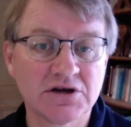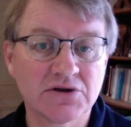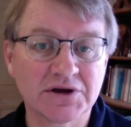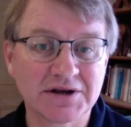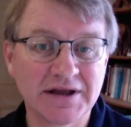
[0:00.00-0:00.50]

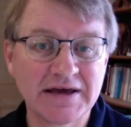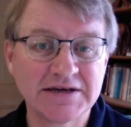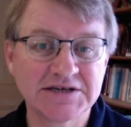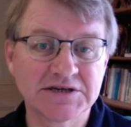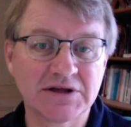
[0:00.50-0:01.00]
like
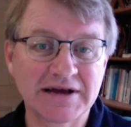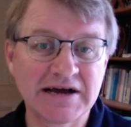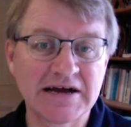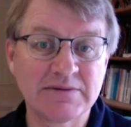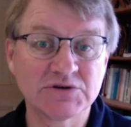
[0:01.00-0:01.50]
legs, like
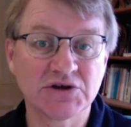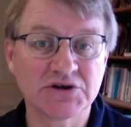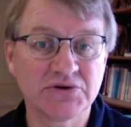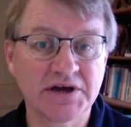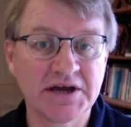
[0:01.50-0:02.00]
arms, like
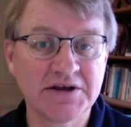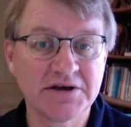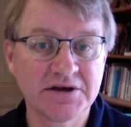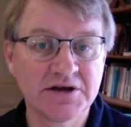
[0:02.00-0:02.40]
your head,